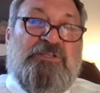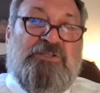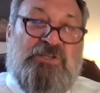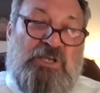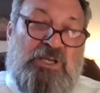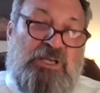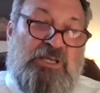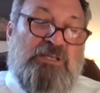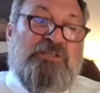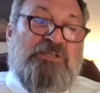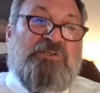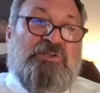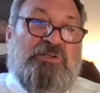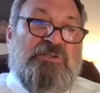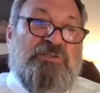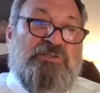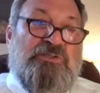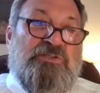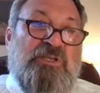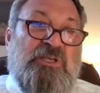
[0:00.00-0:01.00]

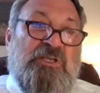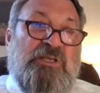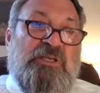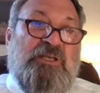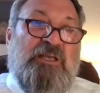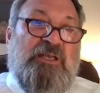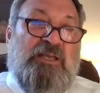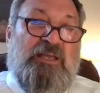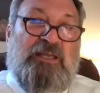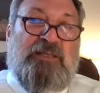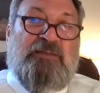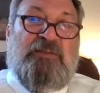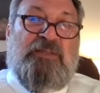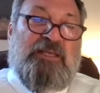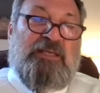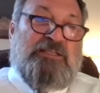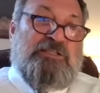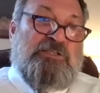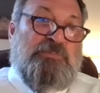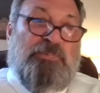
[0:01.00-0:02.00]
changes in
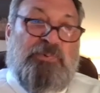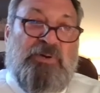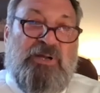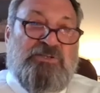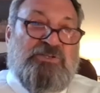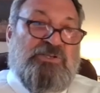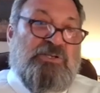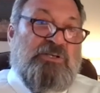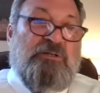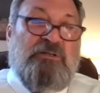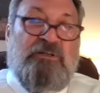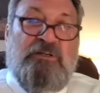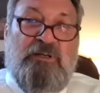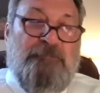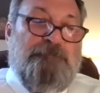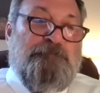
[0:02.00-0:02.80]
the expression